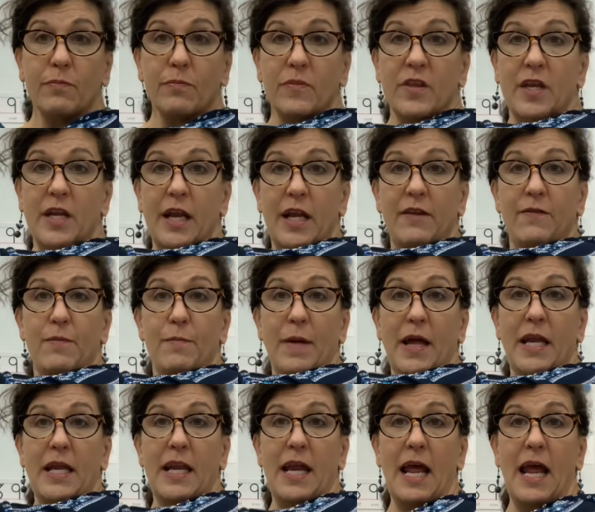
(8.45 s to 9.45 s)
Today's
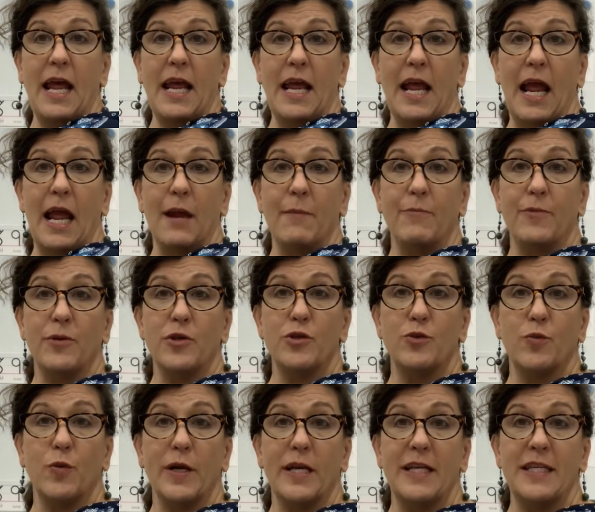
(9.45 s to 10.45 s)
Monday, April
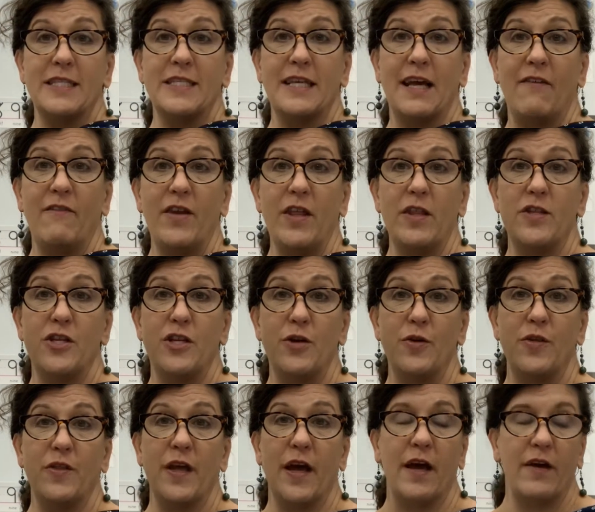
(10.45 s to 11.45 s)
27th,
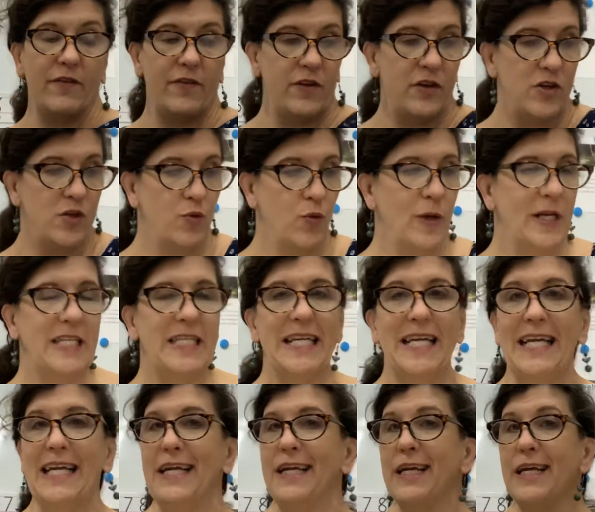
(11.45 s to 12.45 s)

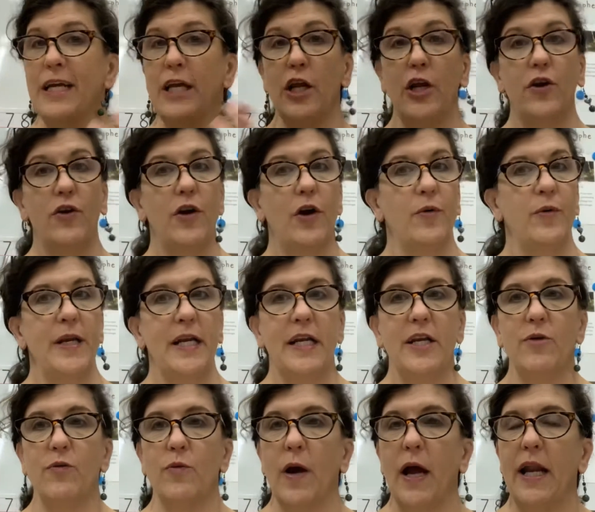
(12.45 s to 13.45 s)
2020. You don't need
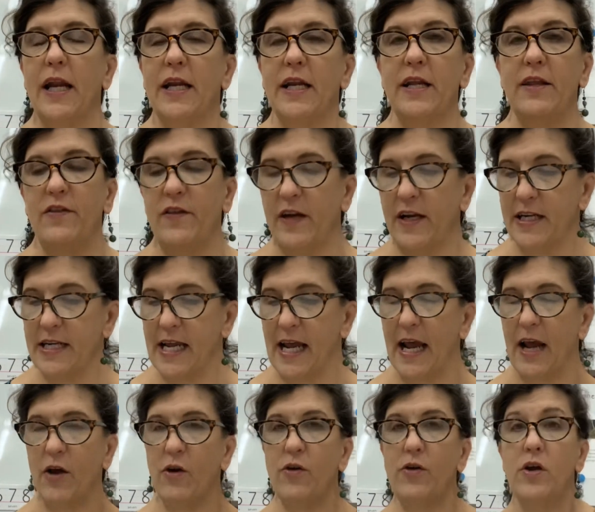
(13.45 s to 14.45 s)
to write anything
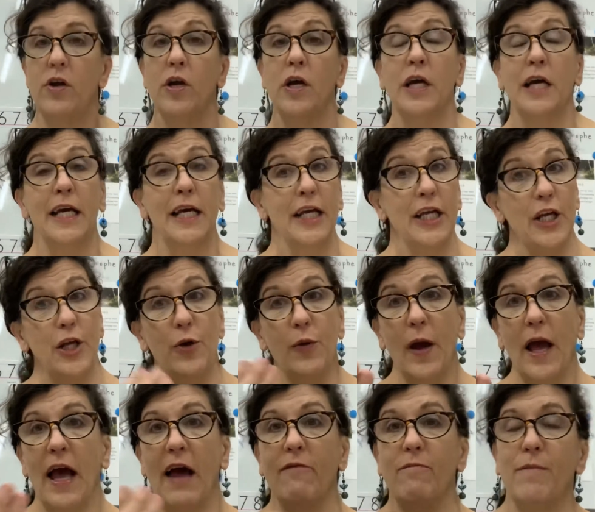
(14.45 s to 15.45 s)
down. You
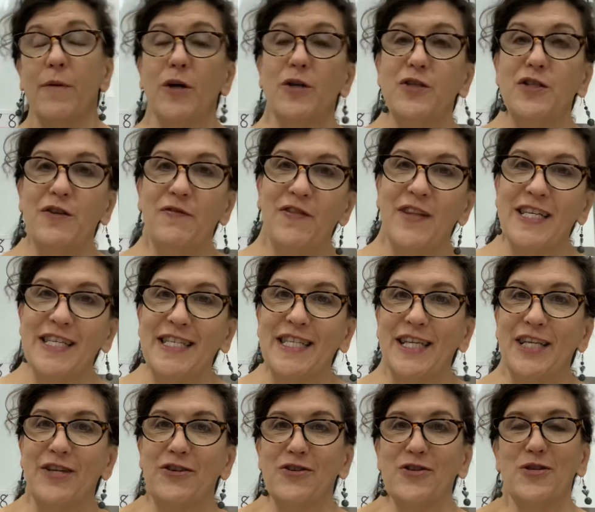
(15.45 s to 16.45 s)
have most of this
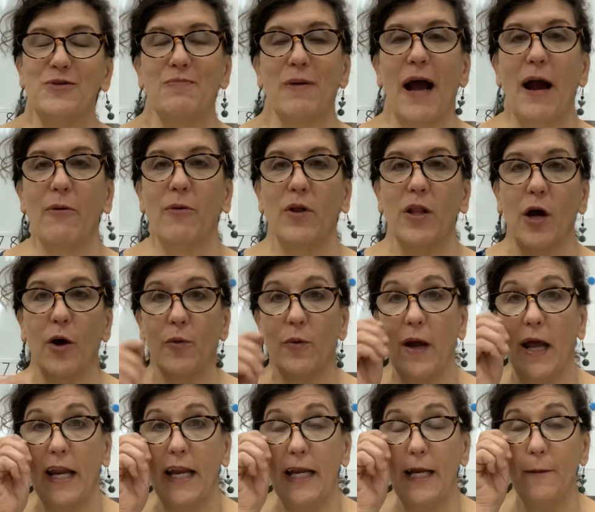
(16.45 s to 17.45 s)
in your spiral
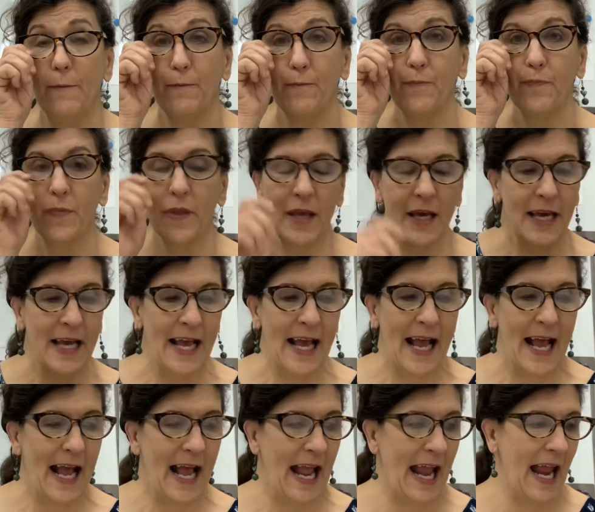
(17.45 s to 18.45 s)
already.
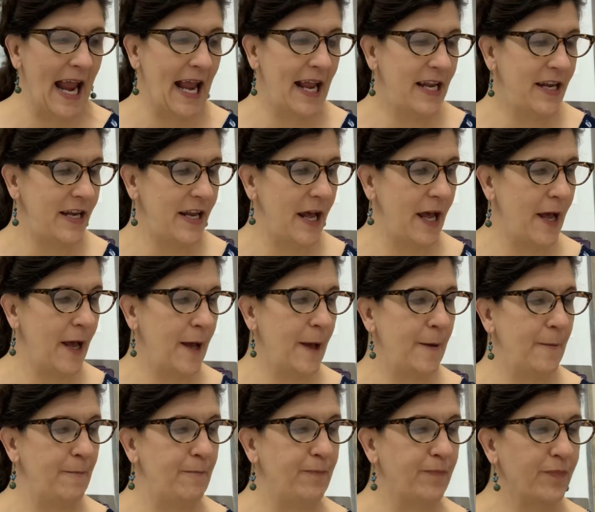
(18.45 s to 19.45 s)

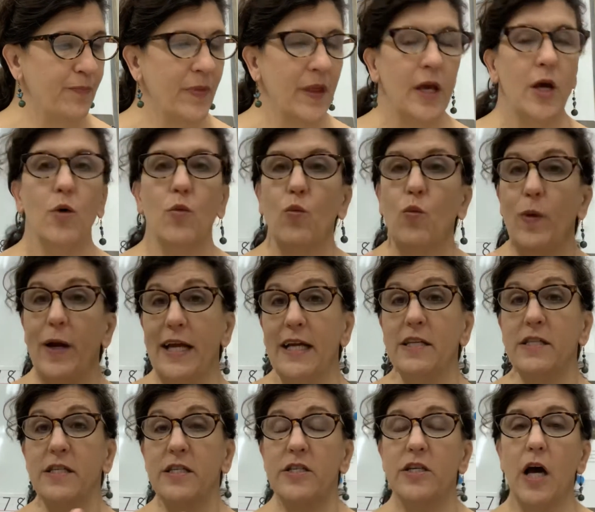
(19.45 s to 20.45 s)
And we
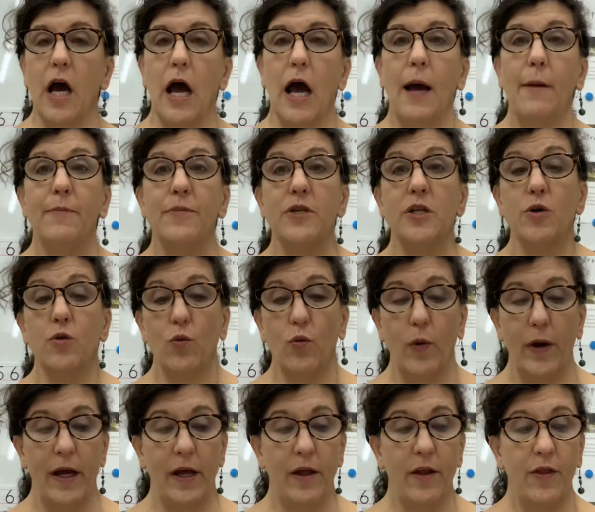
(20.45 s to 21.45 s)
stopped
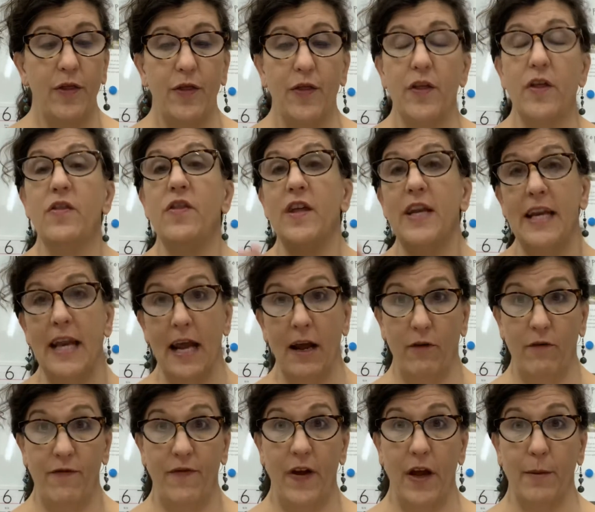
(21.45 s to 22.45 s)
with the
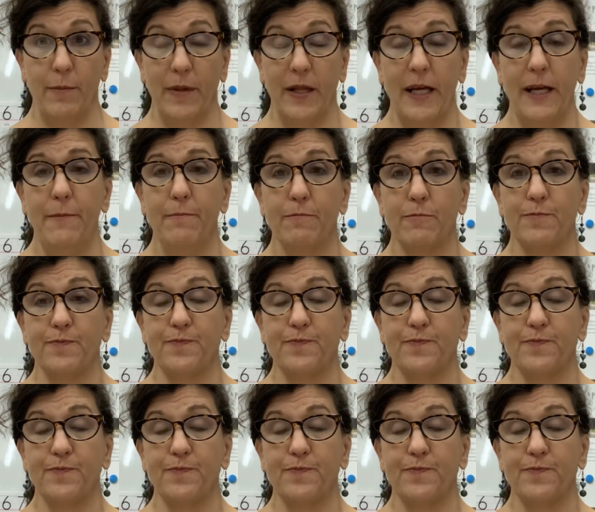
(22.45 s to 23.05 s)
noun family.